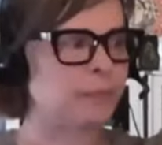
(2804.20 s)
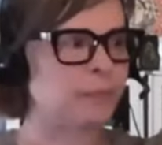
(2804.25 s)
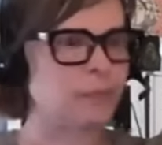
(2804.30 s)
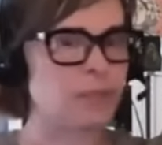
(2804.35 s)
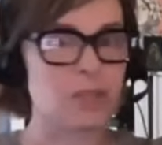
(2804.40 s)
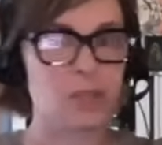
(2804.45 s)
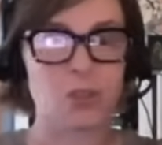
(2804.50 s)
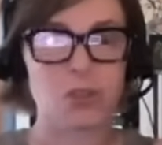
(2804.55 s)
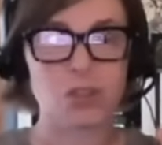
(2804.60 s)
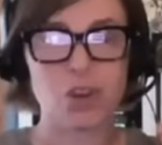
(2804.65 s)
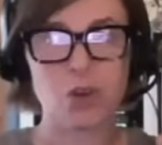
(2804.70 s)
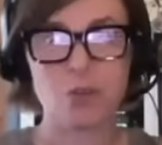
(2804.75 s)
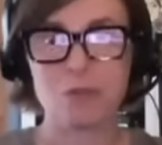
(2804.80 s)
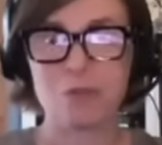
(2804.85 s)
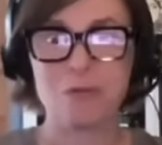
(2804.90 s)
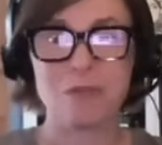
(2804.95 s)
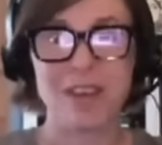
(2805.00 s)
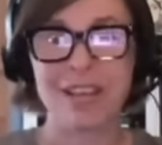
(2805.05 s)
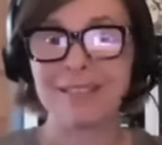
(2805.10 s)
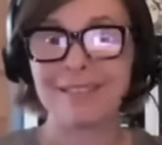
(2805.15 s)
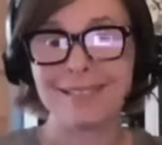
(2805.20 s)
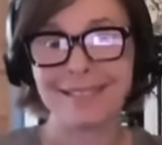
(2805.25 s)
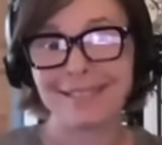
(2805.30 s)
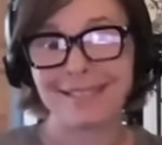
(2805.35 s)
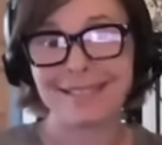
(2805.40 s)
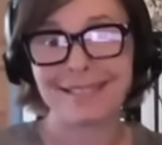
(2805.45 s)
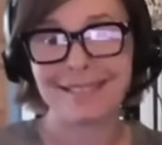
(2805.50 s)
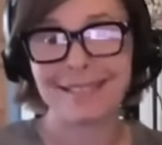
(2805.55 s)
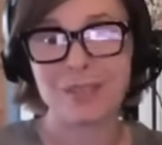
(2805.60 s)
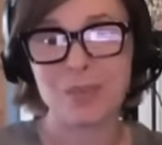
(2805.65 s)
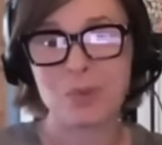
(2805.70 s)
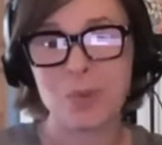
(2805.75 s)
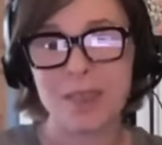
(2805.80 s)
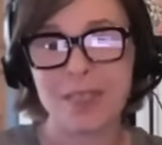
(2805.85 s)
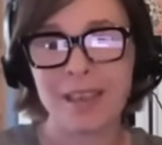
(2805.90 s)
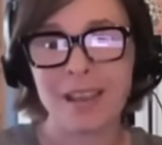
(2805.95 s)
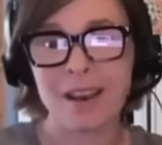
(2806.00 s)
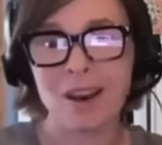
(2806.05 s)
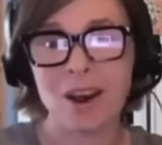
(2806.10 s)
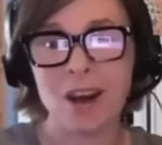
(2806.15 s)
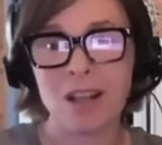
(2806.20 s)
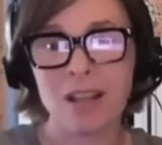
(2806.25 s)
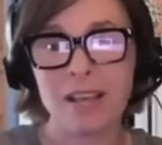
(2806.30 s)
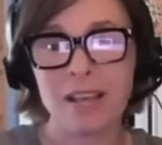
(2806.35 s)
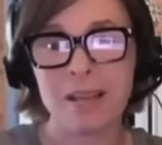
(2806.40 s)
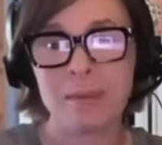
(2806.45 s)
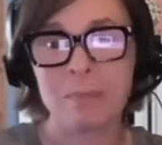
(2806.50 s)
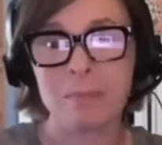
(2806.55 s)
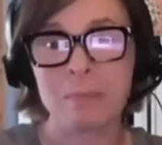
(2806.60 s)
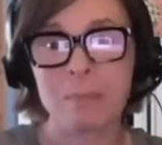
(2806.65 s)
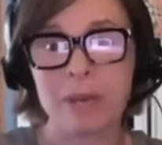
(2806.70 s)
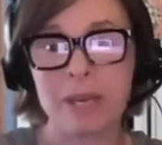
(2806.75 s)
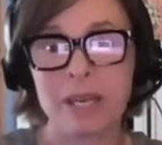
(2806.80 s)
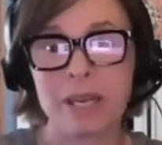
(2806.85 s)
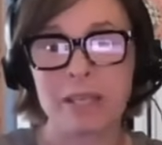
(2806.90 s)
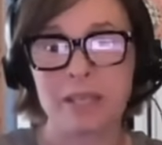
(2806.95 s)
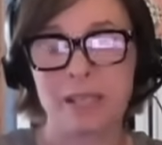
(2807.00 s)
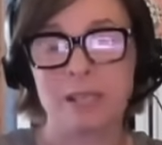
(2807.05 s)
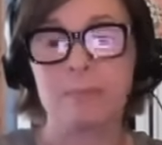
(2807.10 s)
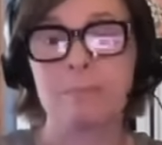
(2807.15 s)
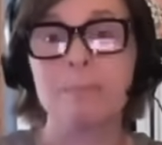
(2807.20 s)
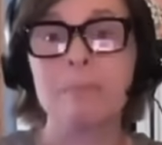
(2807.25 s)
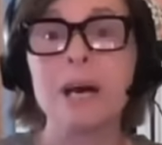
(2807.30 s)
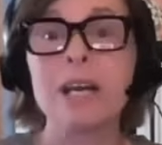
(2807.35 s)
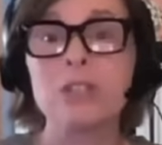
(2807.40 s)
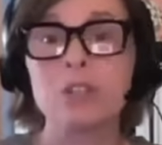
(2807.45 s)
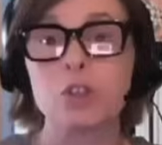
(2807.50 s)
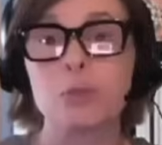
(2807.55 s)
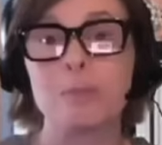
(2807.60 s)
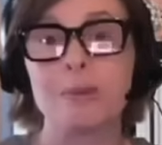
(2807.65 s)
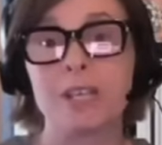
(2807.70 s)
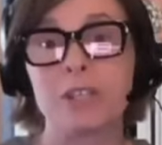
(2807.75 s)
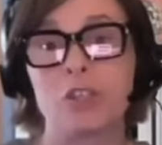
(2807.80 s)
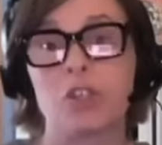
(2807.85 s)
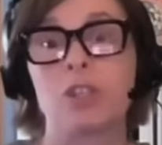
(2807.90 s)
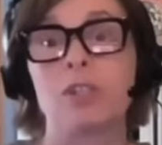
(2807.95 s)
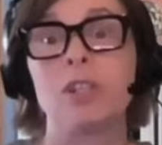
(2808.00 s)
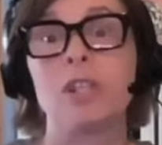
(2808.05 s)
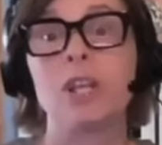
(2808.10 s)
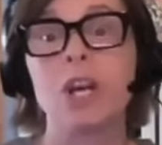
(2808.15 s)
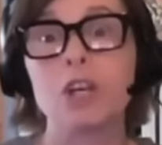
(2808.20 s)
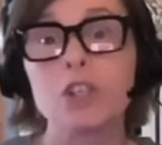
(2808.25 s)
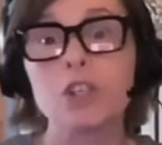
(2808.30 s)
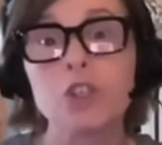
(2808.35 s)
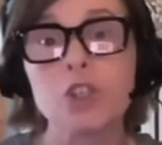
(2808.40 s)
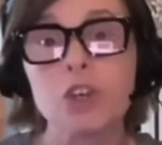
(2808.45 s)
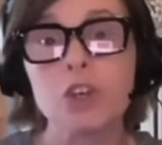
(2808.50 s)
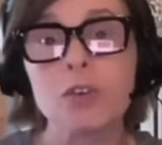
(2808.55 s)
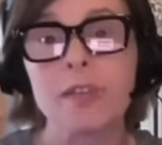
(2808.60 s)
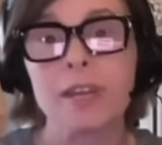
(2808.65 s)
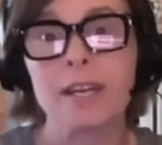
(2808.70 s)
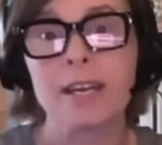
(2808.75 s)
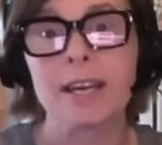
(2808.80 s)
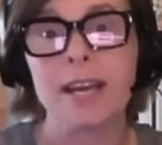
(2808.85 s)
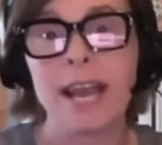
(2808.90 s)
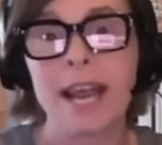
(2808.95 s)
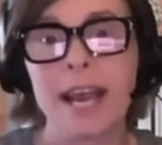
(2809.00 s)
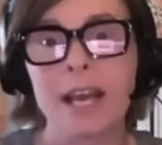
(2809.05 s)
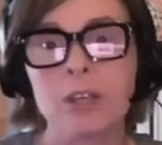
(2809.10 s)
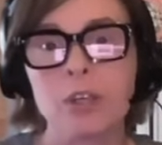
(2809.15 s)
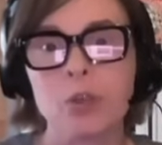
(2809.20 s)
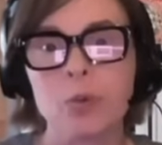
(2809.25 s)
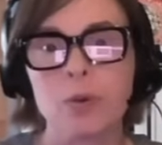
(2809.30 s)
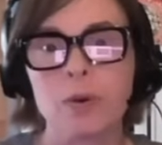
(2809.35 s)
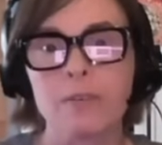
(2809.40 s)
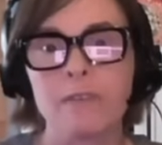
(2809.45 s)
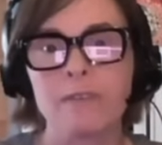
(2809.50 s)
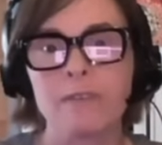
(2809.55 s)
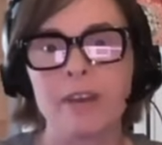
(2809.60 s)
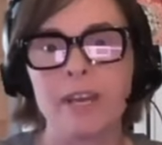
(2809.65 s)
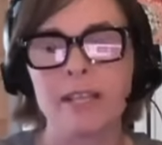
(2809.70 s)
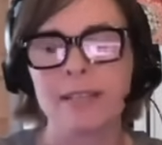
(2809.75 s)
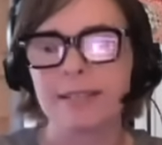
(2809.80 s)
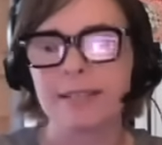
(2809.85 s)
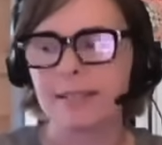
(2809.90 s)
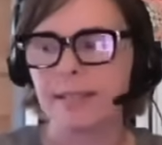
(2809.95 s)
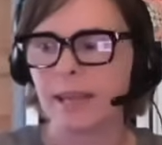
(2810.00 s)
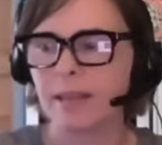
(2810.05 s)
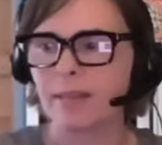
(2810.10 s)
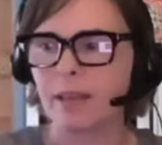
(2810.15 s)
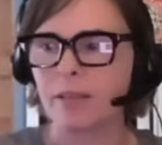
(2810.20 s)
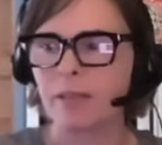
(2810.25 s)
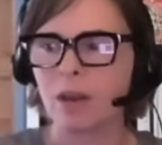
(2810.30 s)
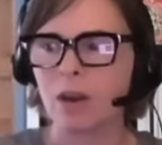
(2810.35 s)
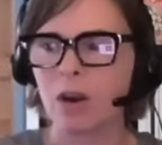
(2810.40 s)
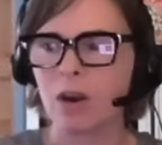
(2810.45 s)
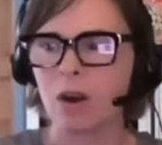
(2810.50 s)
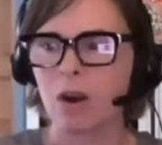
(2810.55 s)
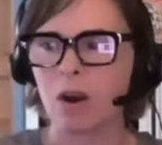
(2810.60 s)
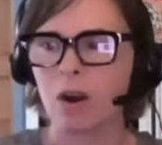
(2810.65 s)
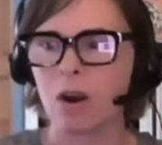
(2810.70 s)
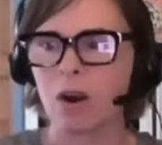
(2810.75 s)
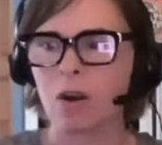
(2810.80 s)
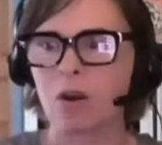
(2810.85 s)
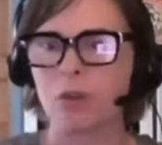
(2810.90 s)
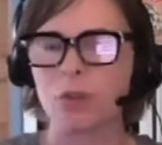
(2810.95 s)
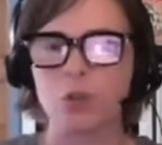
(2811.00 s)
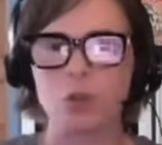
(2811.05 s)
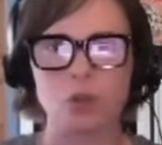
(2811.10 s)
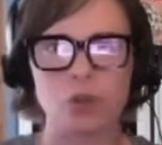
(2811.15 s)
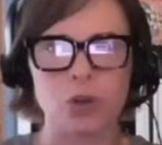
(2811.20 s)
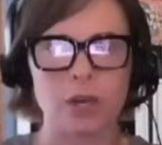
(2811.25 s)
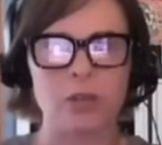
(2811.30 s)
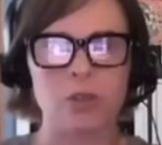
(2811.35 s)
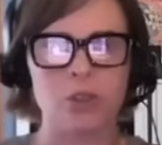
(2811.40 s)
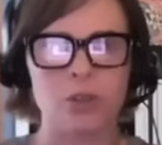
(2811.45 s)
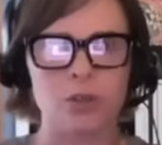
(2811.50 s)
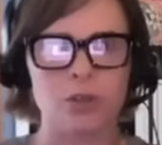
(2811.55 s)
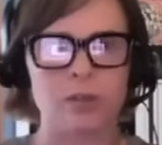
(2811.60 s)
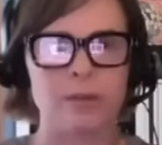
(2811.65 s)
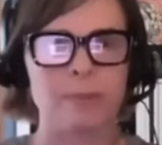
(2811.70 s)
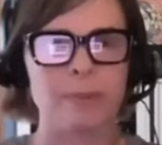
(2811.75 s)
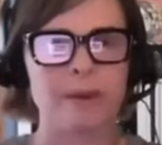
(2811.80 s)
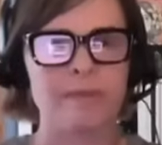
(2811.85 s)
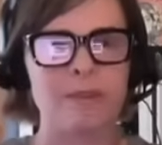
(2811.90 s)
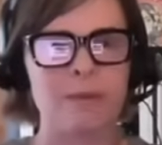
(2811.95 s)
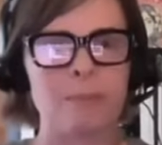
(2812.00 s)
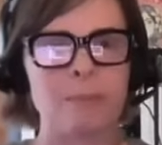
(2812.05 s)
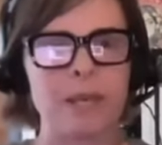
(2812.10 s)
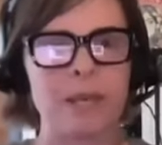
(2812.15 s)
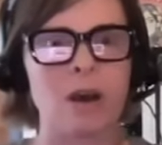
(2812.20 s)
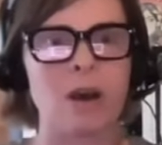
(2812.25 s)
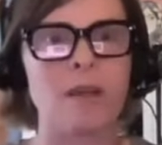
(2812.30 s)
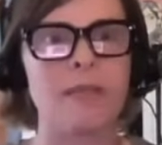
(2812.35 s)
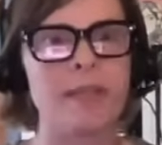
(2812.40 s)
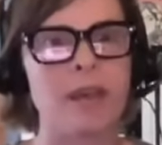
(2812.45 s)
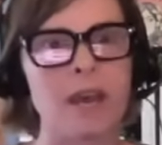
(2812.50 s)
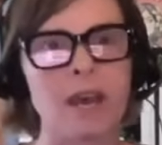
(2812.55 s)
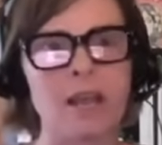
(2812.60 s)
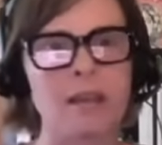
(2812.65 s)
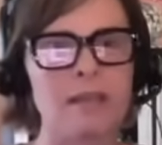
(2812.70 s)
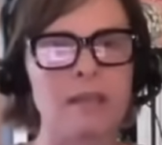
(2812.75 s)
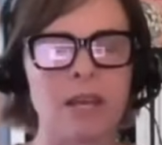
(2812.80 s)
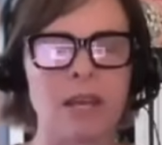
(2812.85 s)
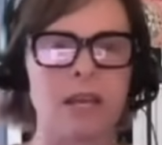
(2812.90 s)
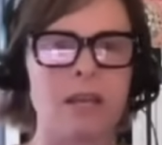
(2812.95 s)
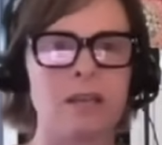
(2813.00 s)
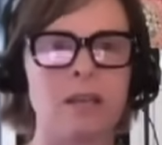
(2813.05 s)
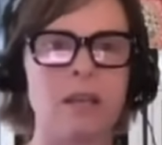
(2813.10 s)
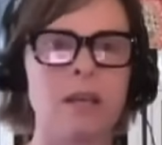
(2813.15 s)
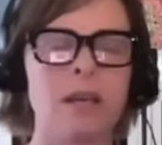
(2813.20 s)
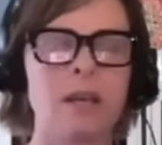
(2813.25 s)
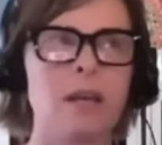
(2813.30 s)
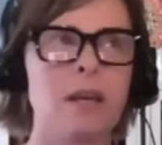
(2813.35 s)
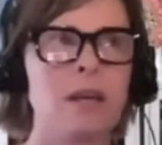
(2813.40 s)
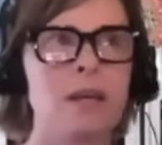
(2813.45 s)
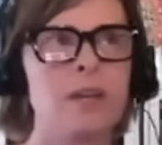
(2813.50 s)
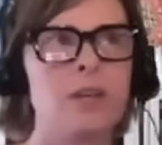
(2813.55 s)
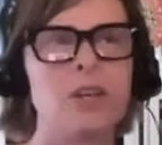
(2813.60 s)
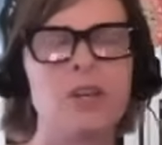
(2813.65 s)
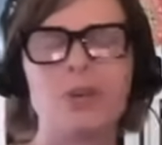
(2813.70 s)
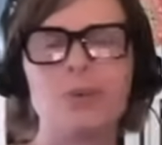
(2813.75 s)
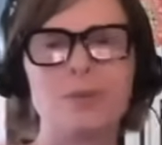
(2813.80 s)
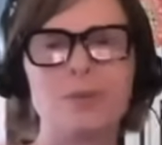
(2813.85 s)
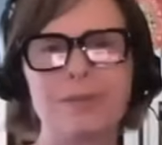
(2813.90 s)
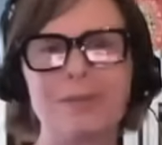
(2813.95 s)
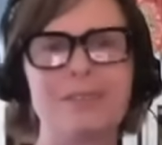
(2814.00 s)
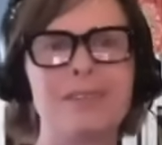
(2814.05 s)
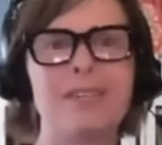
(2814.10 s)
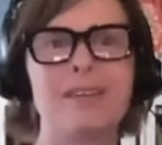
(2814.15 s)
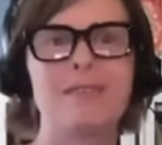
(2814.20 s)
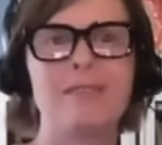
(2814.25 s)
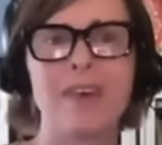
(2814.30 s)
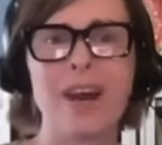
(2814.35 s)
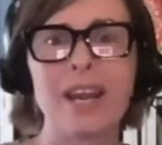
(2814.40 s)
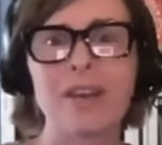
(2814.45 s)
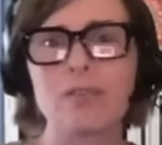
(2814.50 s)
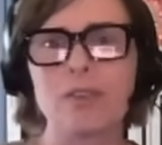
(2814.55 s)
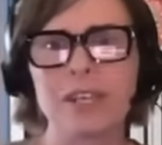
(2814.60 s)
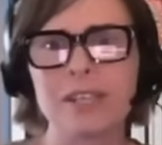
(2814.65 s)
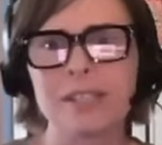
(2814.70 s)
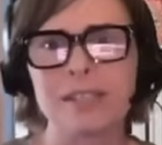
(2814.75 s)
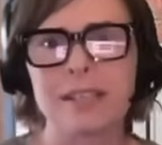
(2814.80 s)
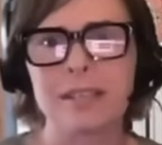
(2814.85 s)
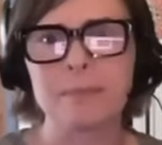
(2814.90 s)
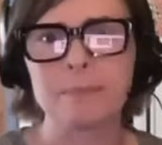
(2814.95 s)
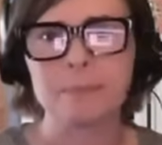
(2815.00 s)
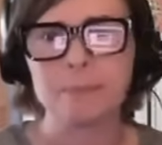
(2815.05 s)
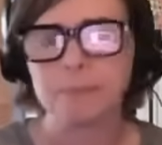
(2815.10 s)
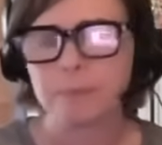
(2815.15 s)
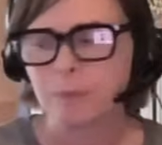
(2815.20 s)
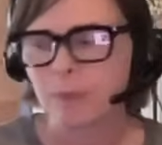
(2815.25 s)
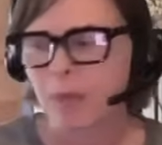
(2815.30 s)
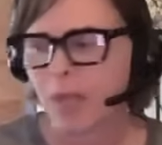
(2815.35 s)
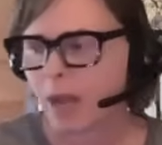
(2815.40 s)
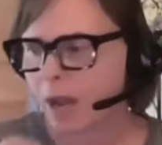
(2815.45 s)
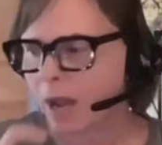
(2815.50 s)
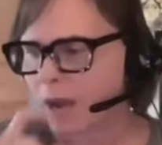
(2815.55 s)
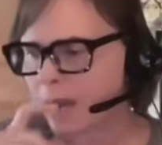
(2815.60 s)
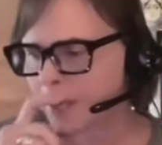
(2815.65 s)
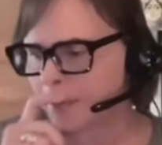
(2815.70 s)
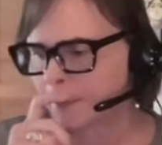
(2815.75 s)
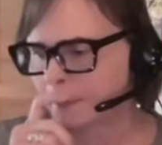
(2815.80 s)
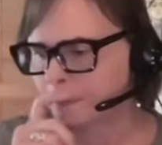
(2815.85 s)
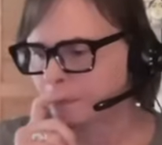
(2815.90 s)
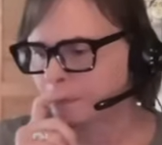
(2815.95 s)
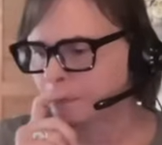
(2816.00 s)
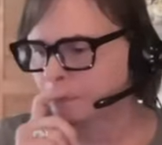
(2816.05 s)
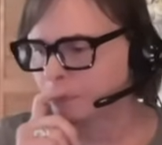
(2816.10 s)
stone fence is what they call it, but it's much, much larger than an actual fence. And then there are structures above and beyond that that, you know, defy reason. Um,